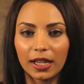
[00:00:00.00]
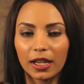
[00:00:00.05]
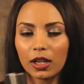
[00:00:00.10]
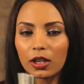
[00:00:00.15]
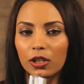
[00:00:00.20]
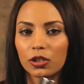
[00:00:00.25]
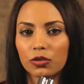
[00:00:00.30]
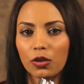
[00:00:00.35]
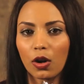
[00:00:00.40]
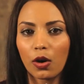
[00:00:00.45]
in
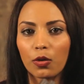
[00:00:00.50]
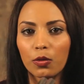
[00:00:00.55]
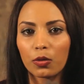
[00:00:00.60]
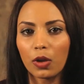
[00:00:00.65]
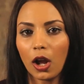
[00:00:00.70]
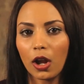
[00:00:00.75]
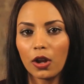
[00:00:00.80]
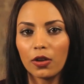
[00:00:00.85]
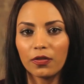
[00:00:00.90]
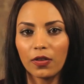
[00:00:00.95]
control
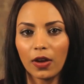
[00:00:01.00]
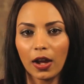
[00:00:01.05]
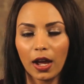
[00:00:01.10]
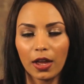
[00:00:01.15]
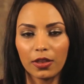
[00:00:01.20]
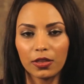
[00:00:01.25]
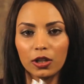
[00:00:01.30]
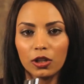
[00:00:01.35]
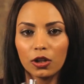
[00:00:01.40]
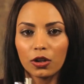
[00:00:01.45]

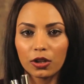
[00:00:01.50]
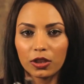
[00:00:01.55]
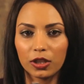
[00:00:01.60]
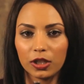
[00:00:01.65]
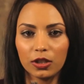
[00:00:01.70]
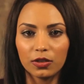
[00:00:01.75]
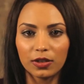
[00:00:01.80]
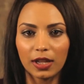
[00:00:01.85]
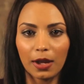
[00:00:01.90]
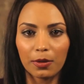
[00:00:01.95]
over the look that
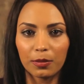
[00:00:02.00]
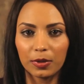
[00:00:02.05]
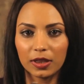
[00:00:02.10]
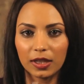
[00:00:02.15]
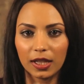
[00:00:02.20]
you get with